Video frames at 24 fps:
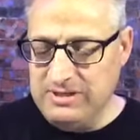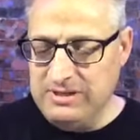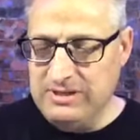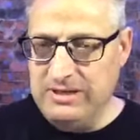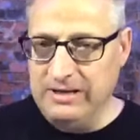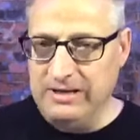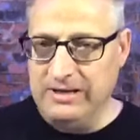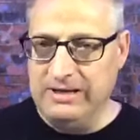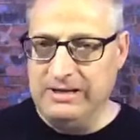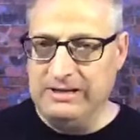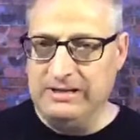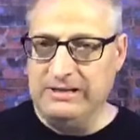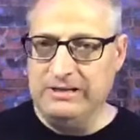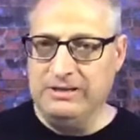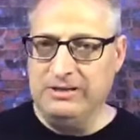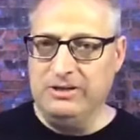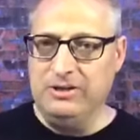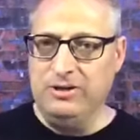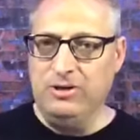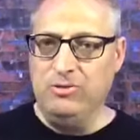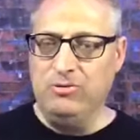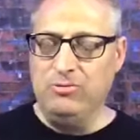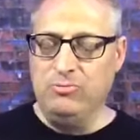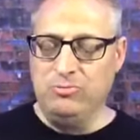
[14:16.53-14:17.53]
And
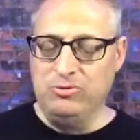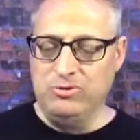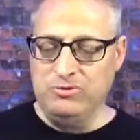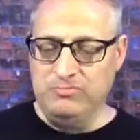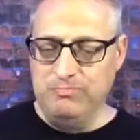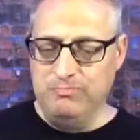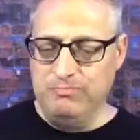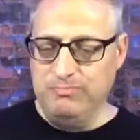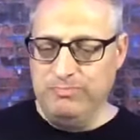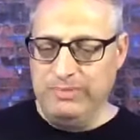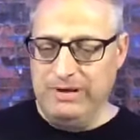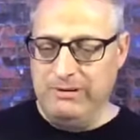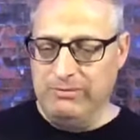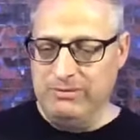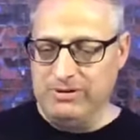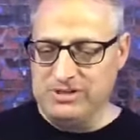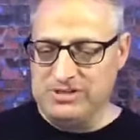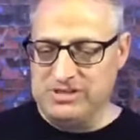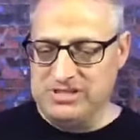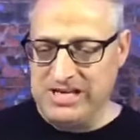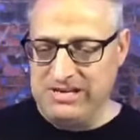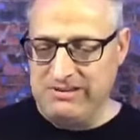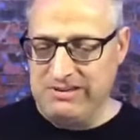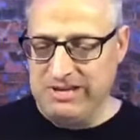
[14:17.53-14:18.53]
you would be able to
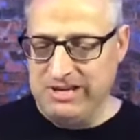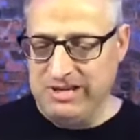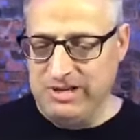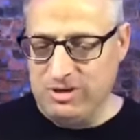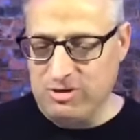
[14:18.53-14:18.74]
say that in